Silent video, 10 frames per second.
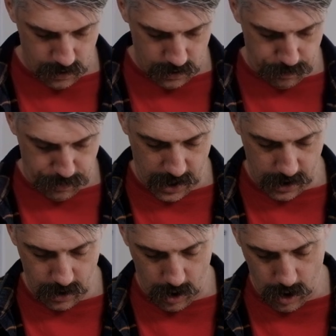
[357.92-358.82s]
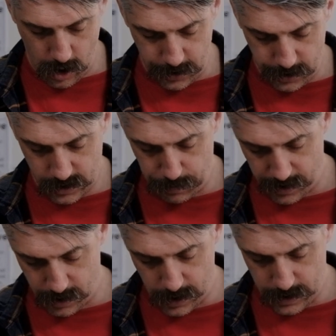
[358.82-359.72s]
Depending on your
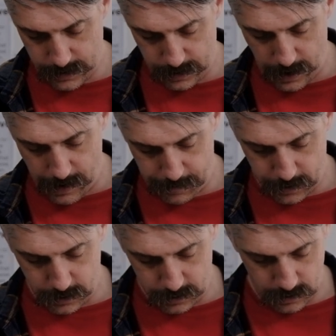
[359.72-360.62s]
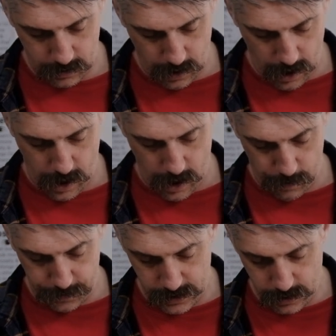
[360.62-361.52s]
experience level,
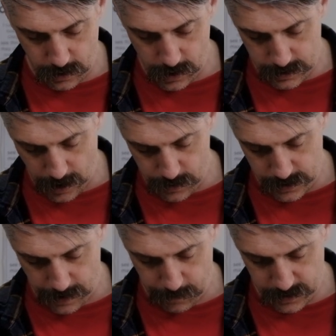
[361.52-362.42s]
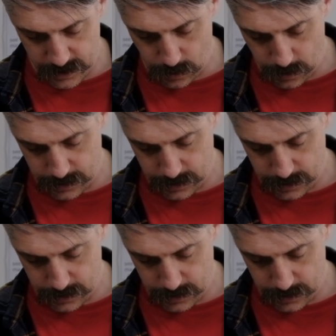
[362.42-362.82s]
with students I always have them score and